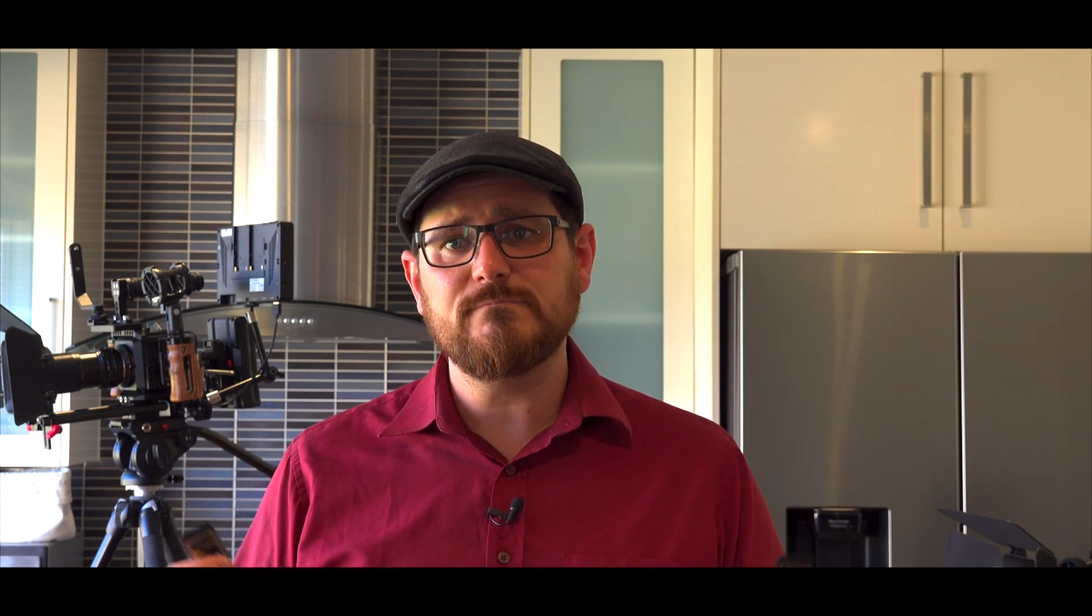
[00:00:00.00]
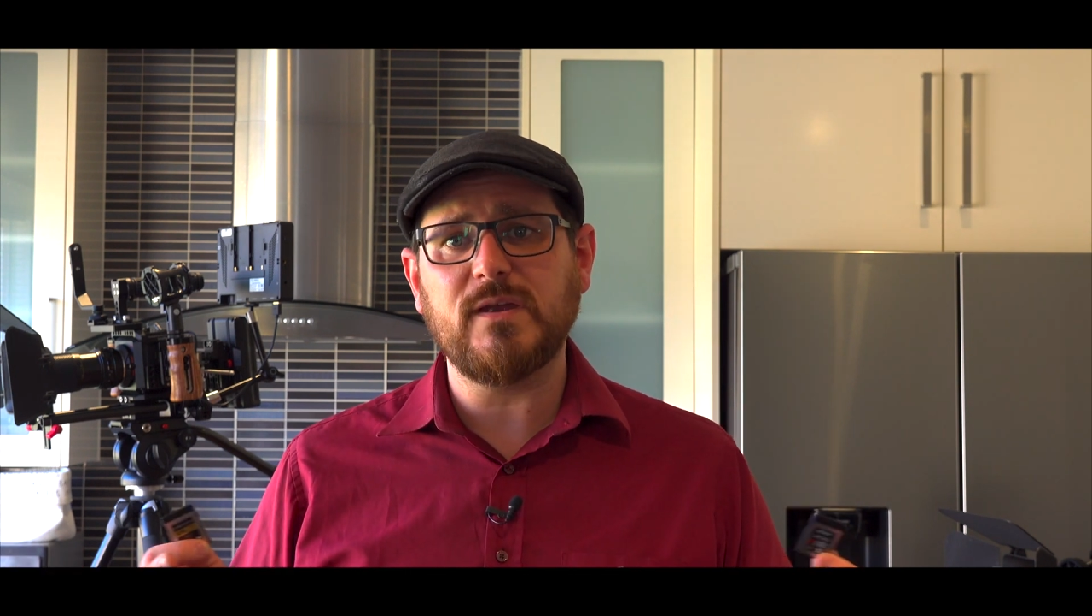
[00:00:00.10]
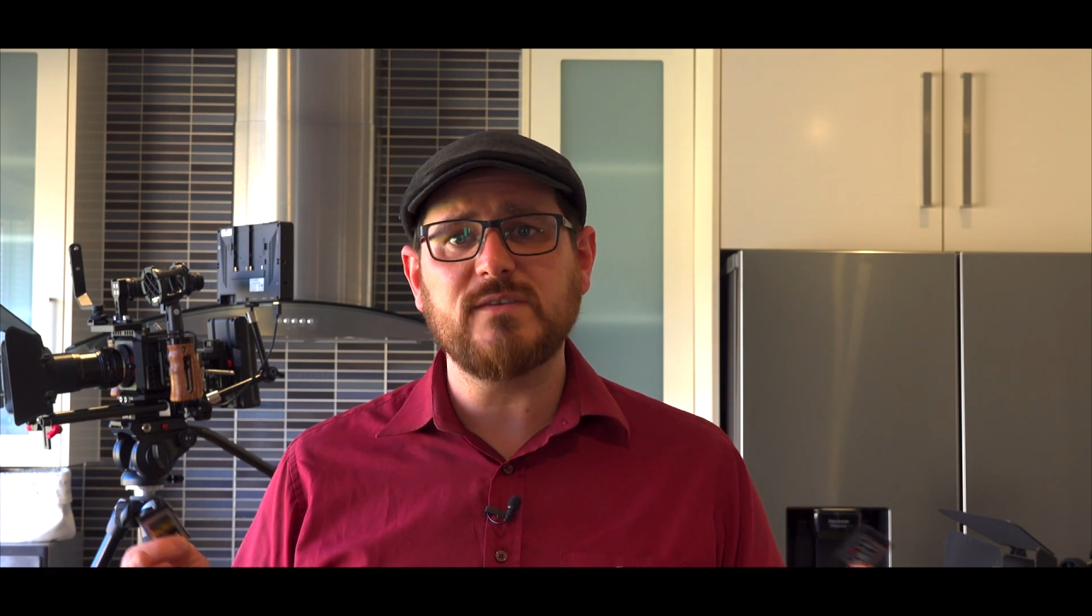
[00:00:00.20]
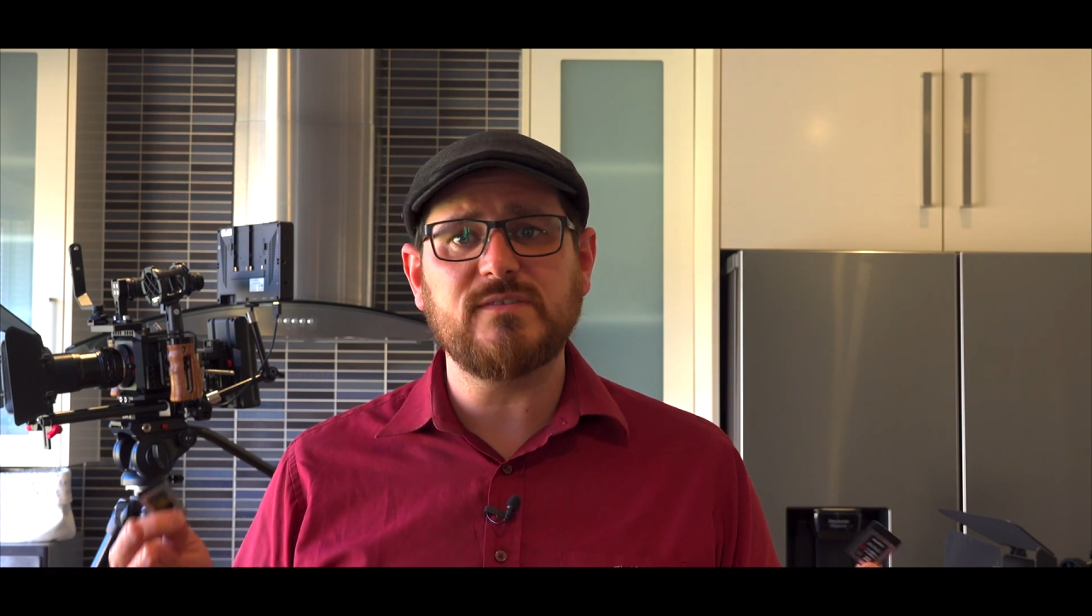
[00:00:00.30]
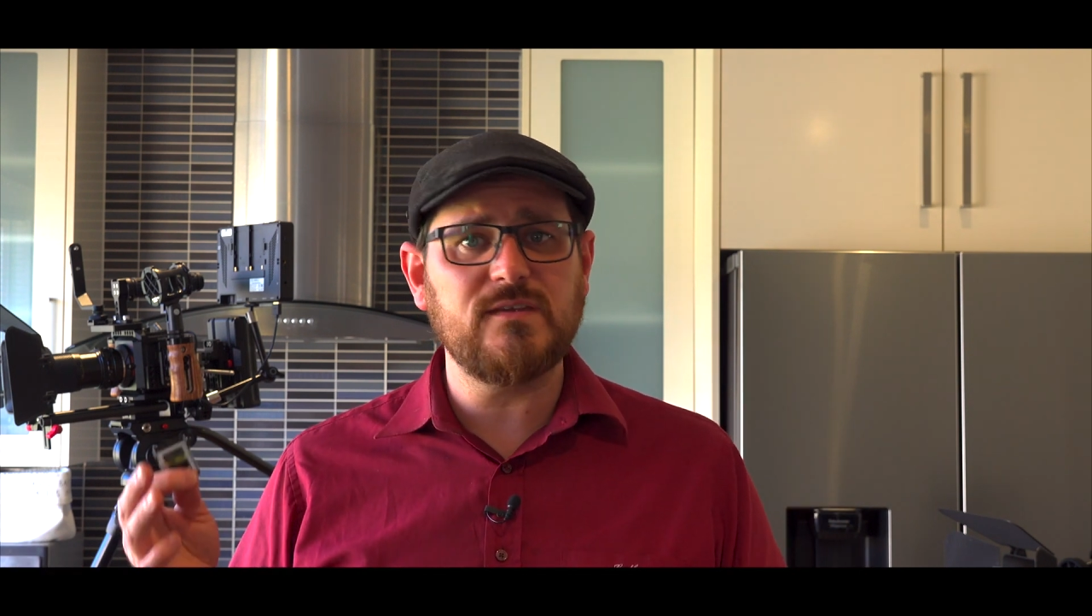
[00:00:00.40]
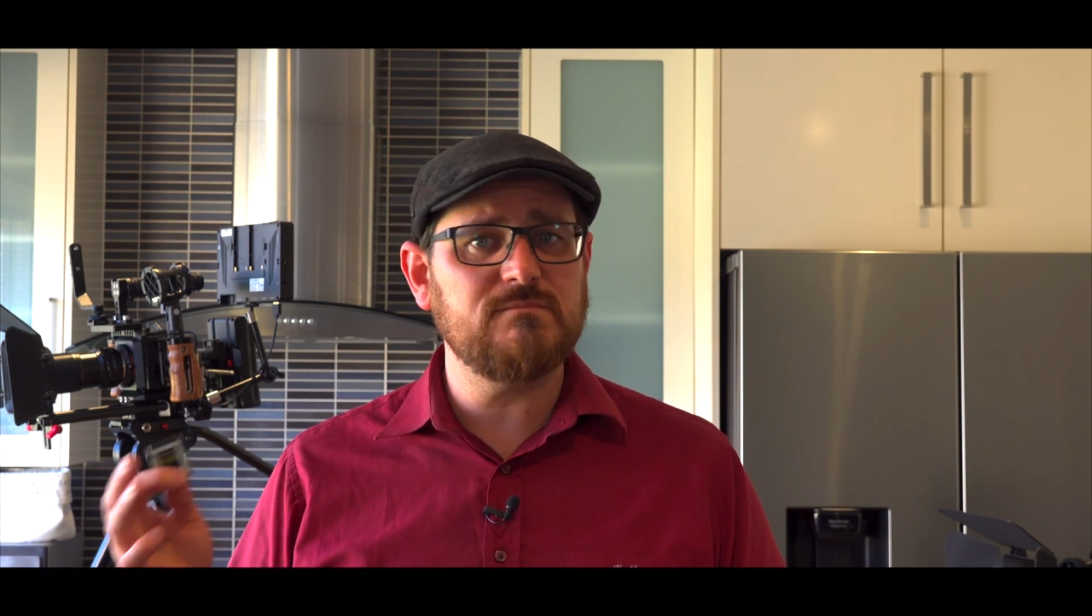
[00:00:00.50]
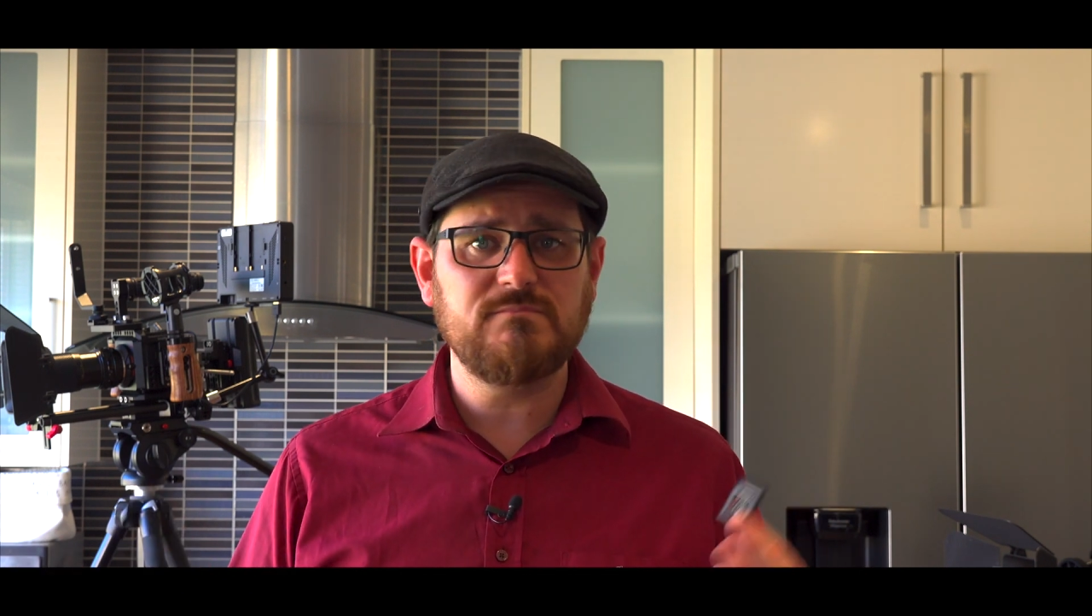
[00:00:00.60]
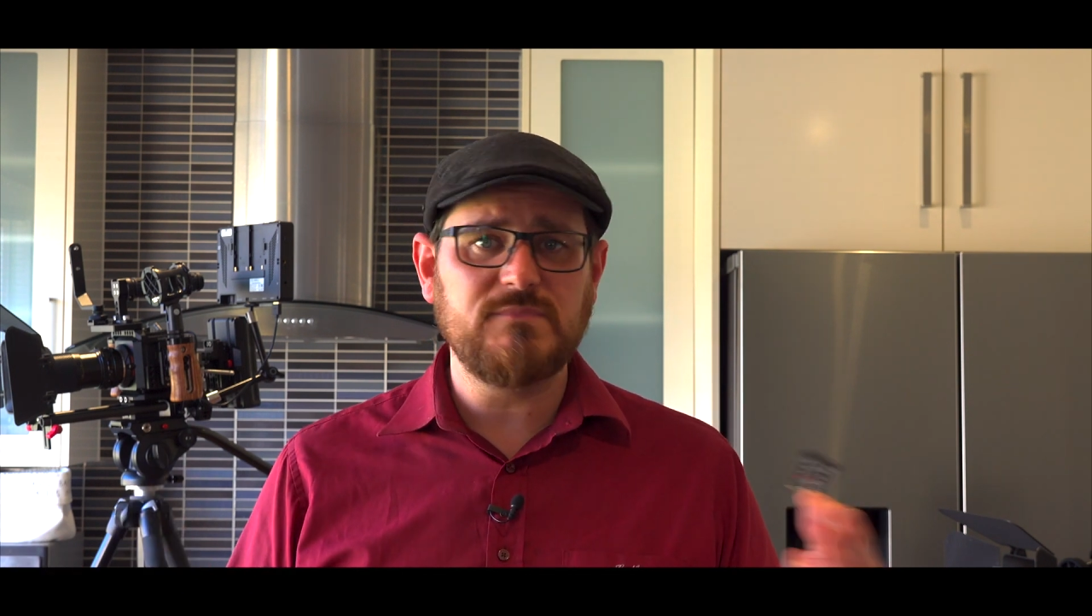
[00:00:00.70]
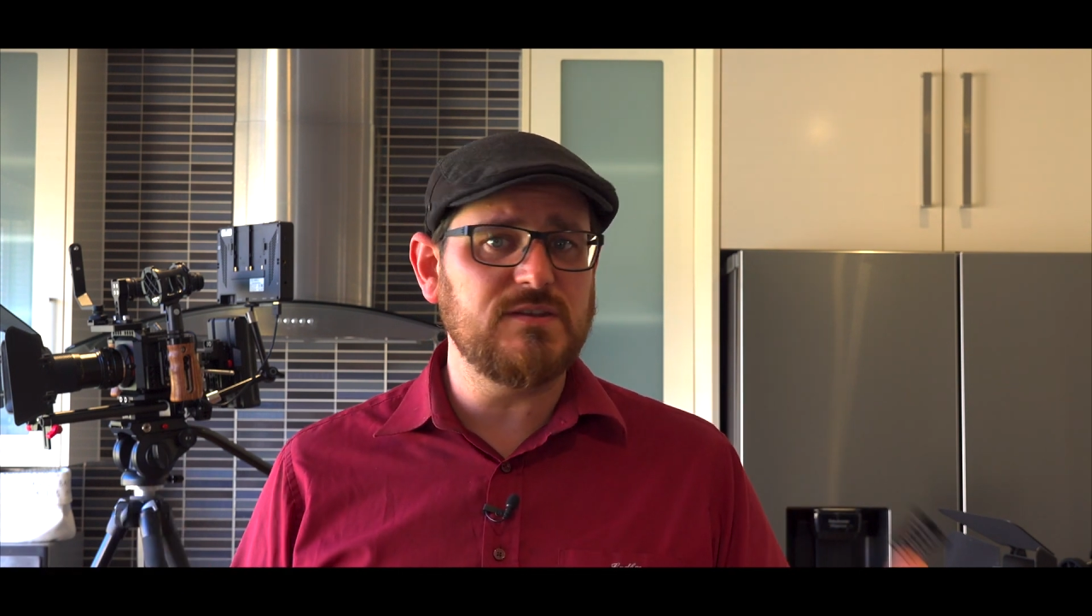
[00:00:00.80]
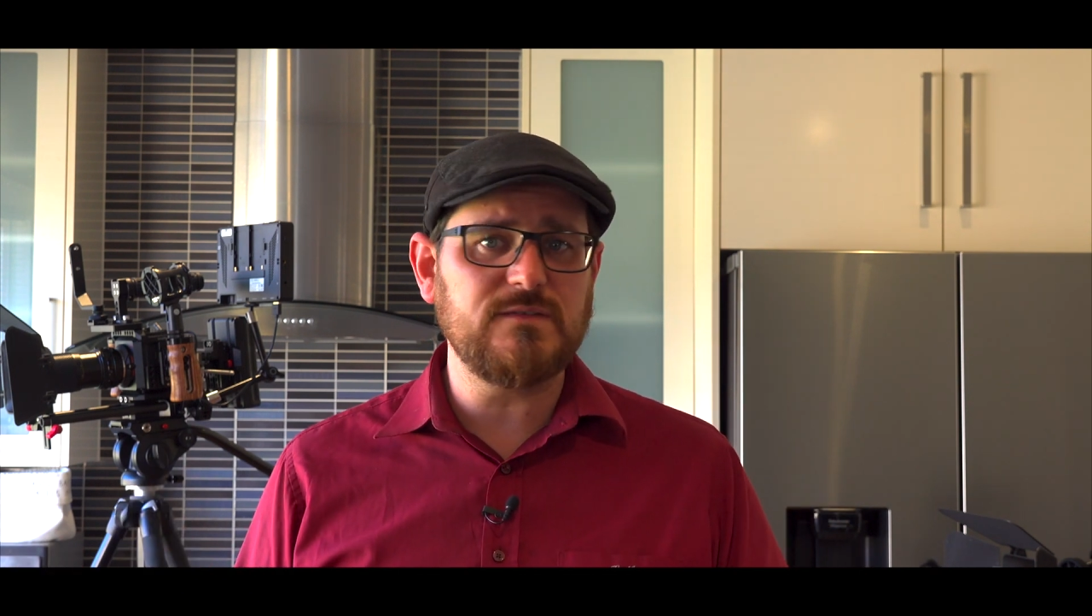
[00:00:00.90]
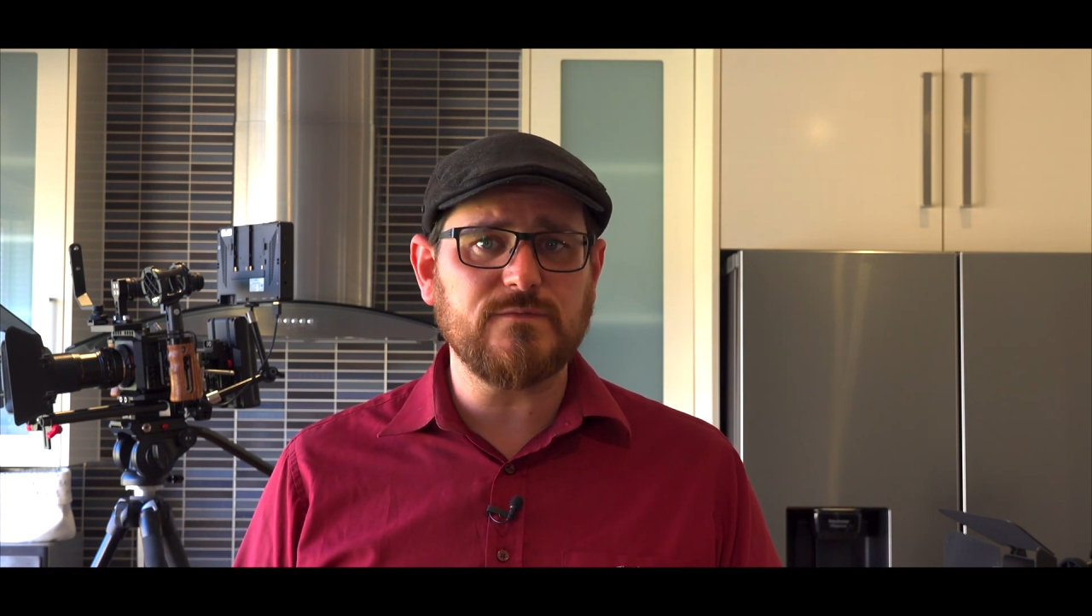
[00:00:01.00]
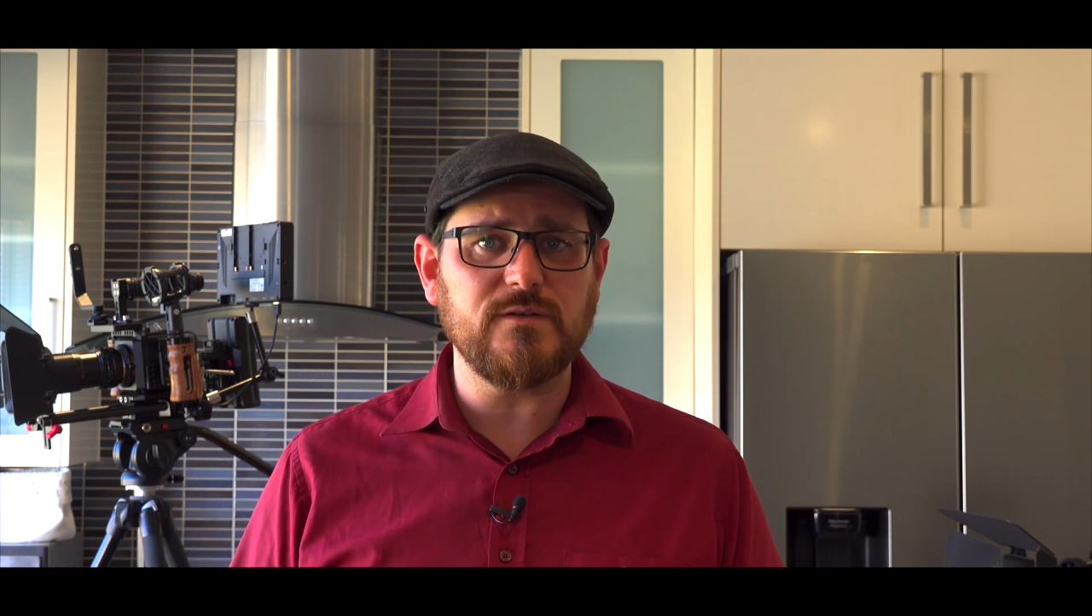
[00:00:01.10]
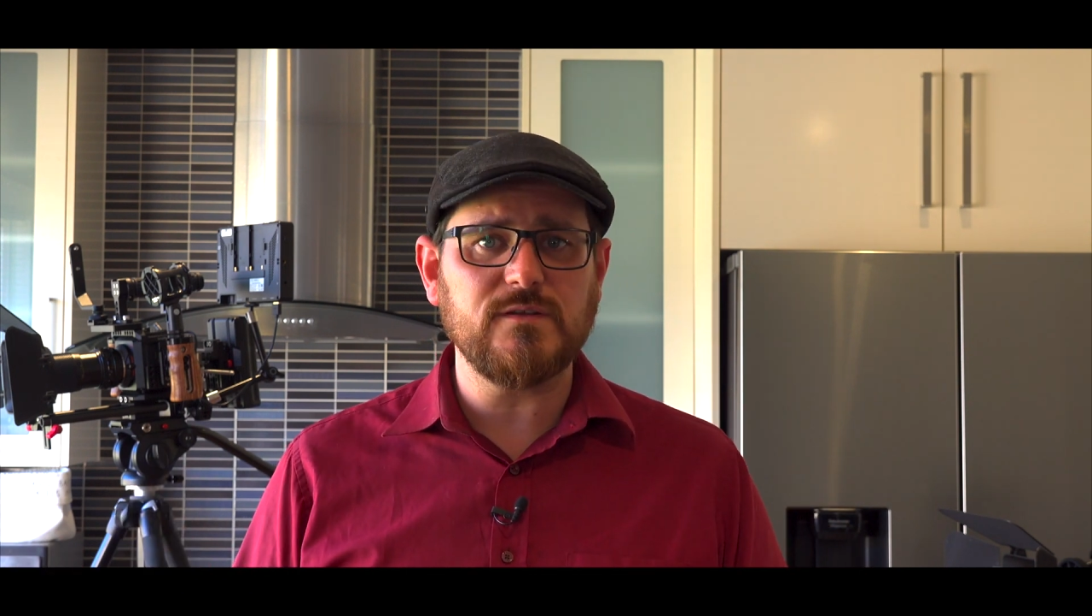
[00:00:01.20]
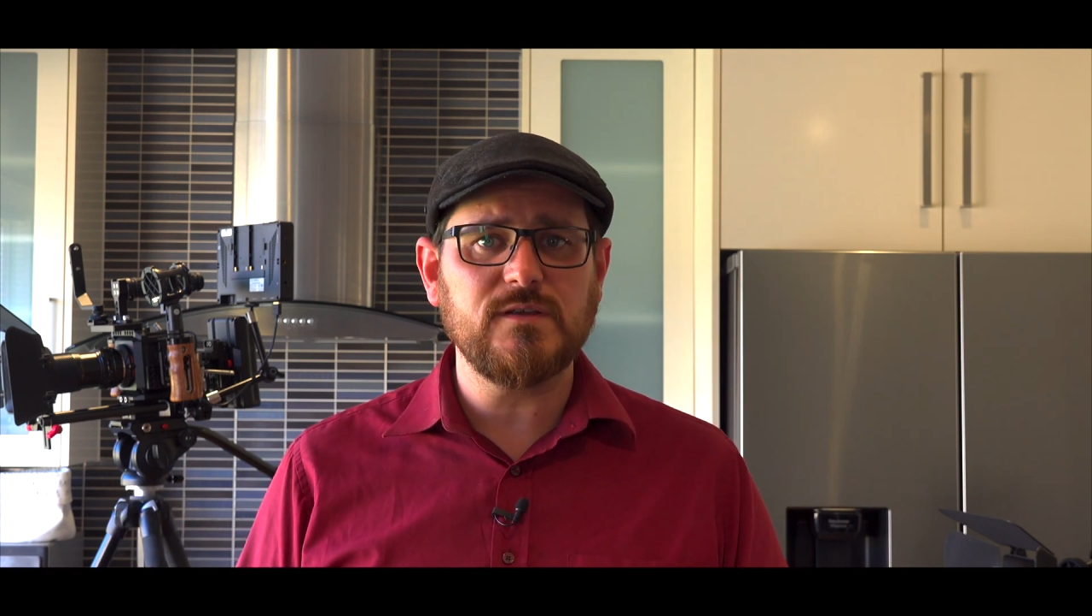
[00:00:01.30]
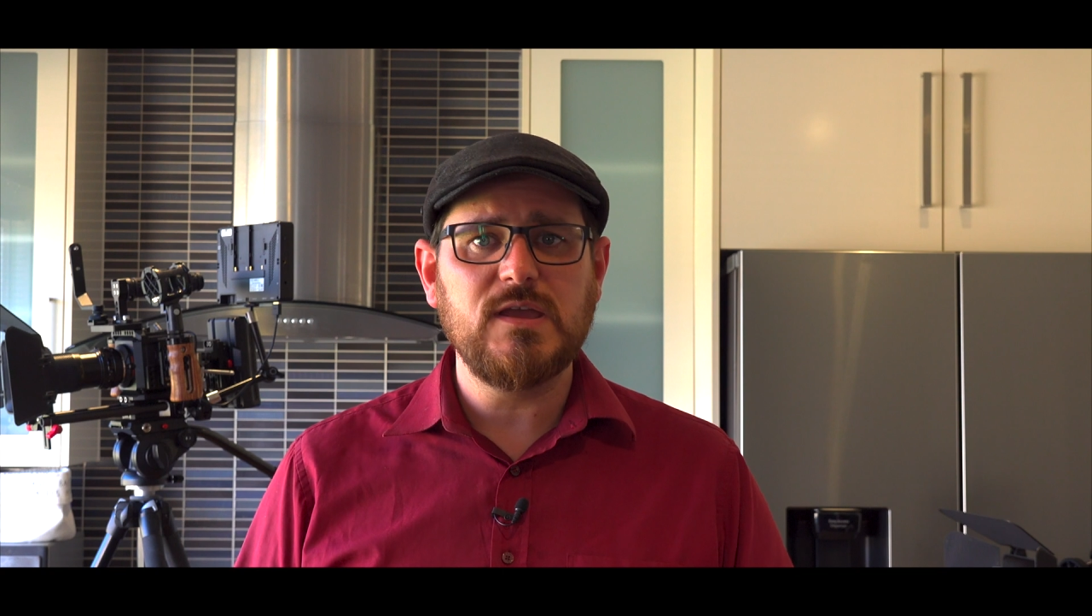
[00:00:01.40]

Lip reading: because they're different.